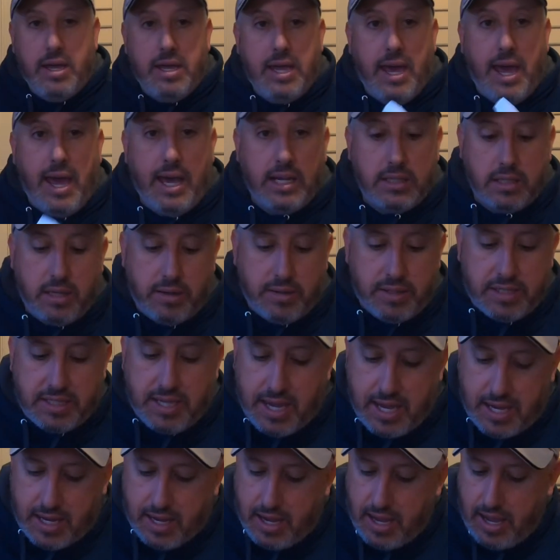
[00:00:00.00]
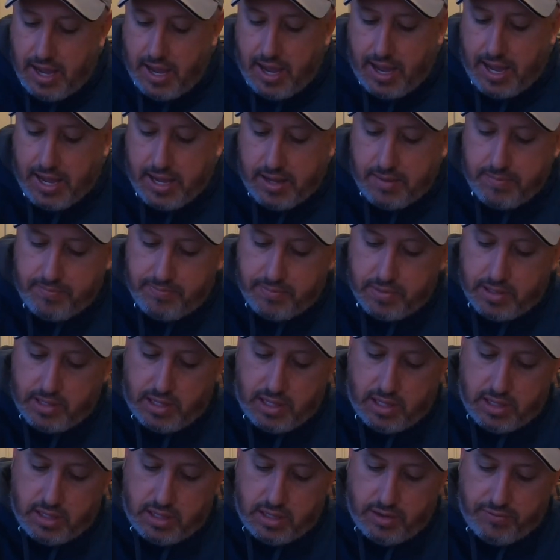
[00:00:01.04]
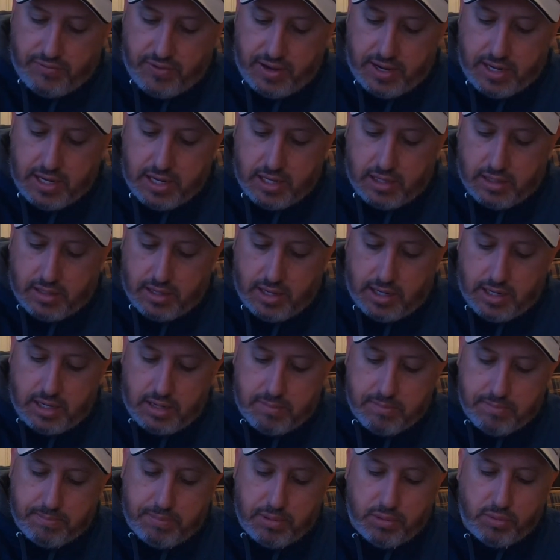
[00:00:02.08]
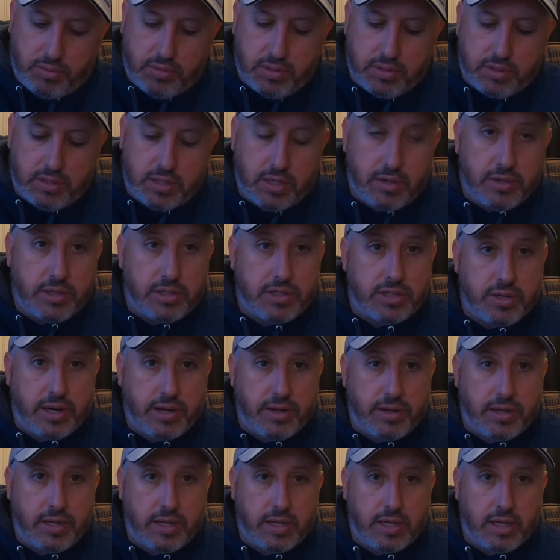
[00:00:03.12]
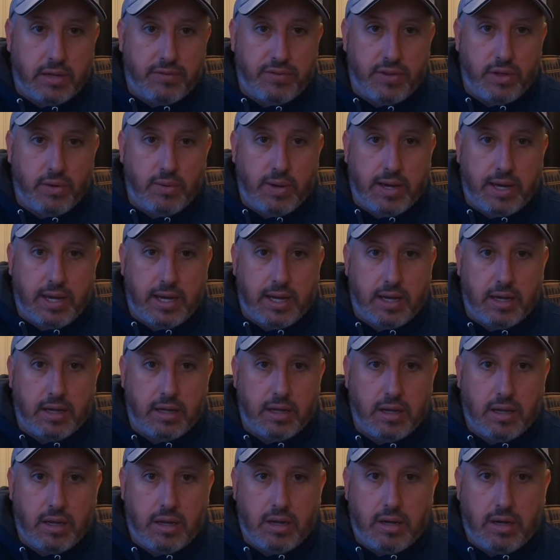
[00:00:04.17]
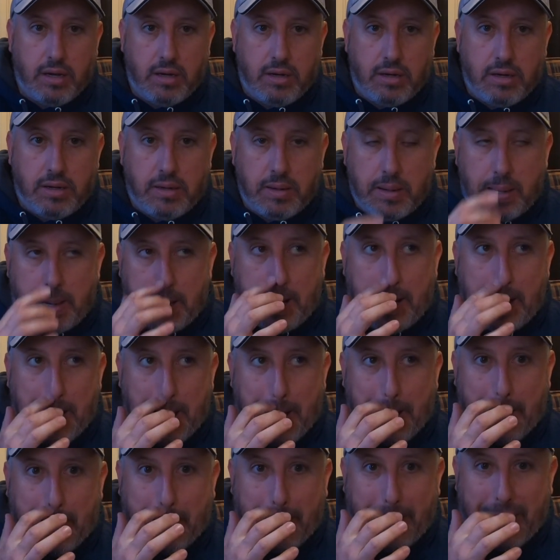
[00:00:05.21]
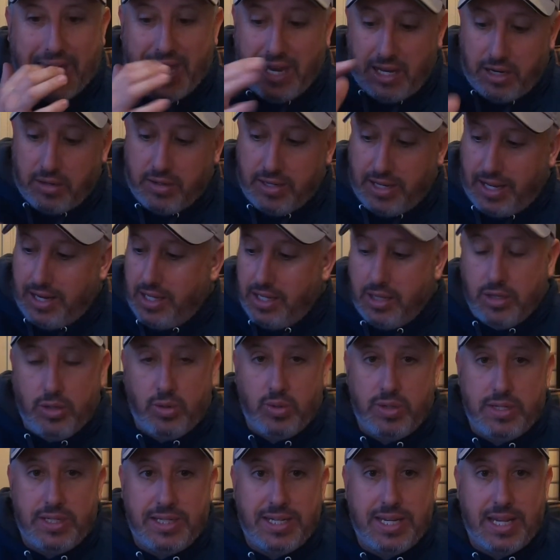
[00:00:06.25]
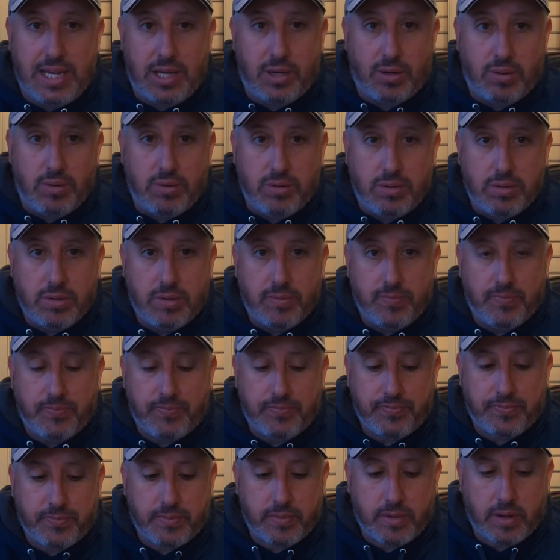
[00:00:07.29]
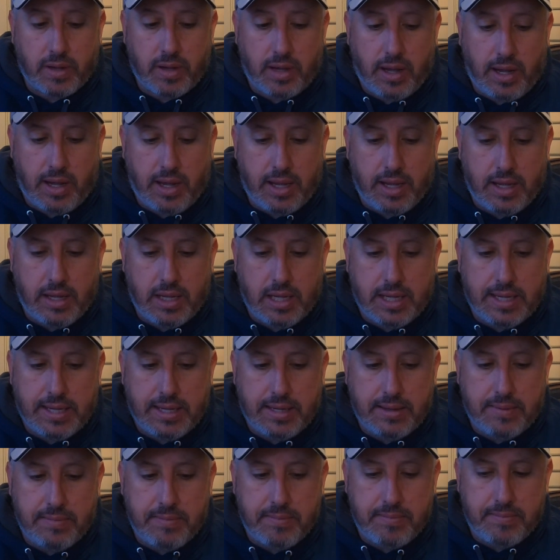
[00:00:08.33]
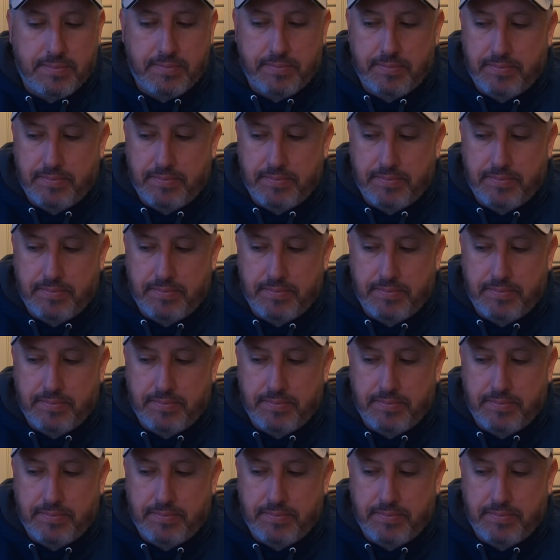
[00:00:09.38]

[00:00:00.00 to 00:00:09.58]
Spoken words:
yeah, as I was saying, you know, for any builders here in Australia, if you are keen on getting a good deal, yeah,